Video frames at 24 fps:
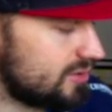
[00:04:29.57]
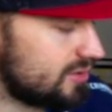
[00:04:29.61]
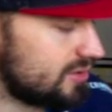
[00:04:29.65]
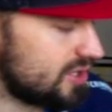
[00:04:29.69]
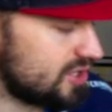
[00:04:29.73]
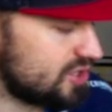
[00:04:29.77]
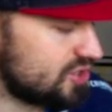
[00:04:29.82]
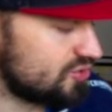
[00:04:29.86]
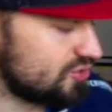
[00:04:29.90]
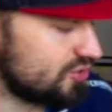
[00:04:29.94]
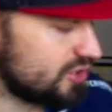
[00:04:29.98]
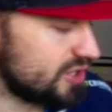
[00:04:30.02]

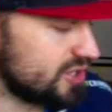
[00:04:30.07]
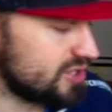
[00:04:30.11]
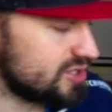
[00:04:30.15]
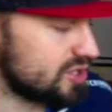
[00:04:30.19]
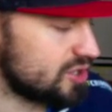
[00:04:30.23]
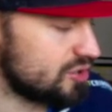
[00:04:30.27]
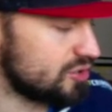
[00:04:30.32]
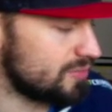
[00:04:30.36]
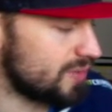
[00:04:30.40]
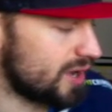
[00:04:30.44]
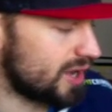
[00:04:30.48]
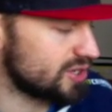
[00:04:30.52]
destroy you
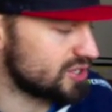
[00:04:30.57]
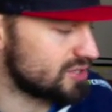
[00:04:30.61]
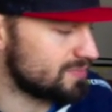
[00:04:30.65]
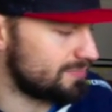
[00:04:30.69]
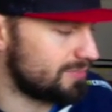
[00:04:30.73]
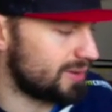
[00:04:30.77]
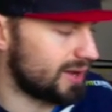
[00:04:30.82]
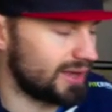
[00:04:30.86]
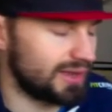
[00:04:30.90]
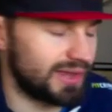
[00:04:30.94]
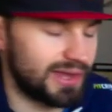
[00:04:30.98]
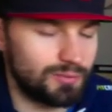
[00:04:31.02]
too much,
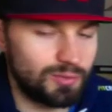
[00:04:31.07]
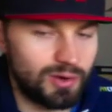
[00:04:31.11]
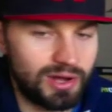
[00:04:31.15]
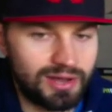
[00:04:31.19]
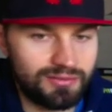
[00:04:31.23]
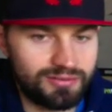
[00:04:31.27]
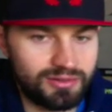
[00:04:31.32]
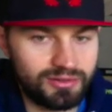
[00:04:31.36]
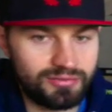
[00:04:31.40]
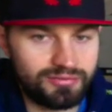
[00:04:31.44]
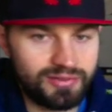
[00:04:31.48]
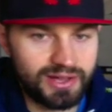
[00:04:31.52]
but they will
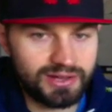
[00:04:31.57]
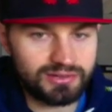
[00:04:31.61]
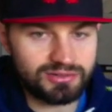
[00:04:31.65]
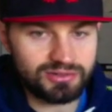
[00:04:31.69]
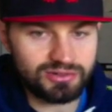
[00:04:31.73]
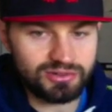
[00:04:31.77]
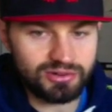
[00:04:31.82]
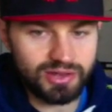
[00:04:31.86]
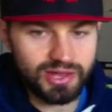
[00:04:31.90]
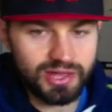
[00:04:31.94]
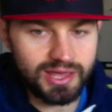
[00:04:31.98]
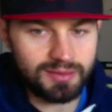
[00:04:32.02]
have an effect on
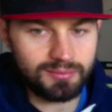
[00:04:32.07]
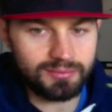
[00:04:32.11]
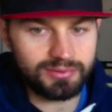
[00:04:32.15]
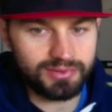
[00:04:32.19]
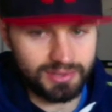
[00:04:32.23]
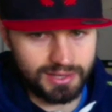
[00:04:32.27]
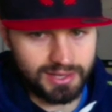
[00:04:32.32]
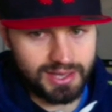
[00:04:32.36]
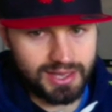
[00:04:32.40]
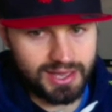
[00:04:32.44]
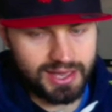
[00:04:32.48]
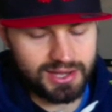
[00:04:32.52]
your hips
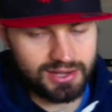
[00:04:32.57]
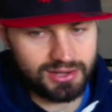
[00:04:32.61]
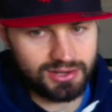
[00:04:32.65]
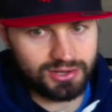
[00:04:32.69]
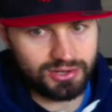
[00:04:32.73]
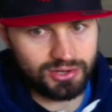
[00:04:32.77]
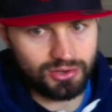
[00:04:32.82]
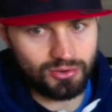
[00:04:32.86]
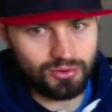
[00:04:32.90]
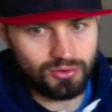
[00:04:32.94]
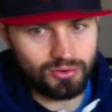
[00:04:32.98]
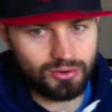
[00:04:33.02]
and
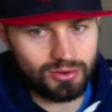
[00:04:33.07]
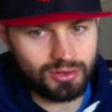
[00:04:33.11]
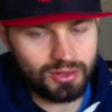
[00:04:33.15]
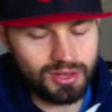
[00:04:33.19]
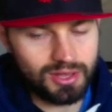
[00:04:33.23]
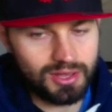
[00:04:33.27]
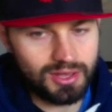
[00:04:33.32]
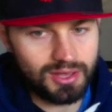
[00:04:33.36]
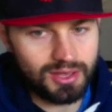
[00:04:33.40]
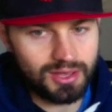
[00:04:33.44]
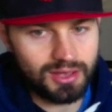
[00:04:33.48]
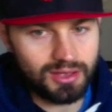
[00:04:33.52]
your
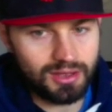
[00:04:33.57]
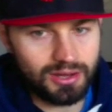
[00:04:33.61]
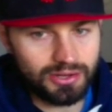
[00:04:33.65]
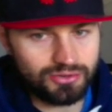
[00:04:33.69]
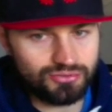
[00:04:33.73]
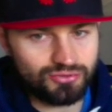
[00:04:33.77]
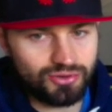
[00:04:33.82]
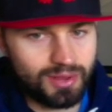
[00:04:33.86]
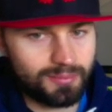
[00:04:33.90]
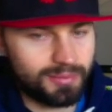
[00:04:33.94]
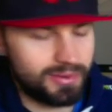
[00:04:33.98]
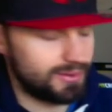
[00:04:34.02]

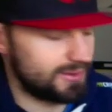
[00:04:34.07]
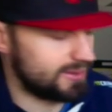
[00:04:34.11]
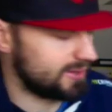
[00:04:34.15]
grip.